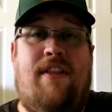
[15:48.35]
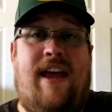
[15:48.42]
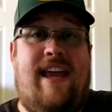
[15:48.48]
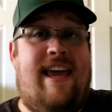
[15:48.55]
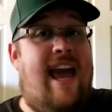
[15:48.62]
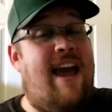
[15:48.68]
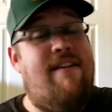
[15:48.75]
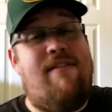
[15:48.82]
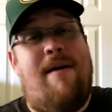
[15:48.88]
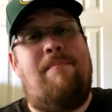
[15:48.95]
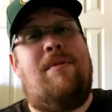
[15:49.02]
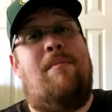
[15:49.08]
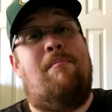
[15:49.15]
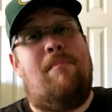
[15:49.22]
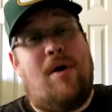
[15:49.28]
They gave
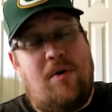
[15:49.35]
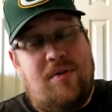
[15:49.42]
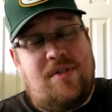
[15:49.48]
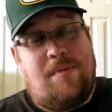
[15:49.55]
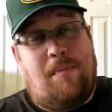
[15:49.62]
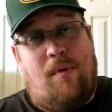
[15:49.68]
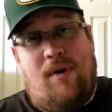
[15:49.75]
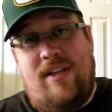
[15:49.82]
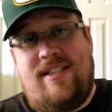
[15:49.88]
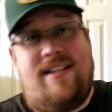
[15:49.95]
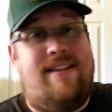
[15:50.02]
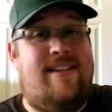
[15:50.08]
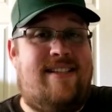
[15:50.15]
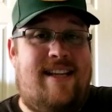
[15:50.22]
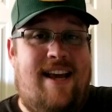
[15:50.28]
up the most points
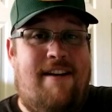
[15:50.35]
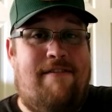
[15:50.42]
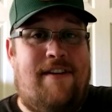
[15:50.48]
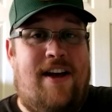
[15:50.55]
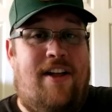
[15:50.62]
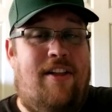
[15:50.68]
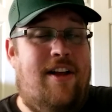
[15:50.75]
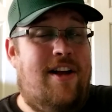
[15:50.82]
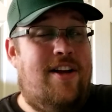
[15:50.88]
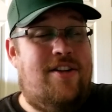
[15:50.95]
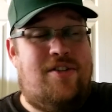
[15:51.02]
in the C F L,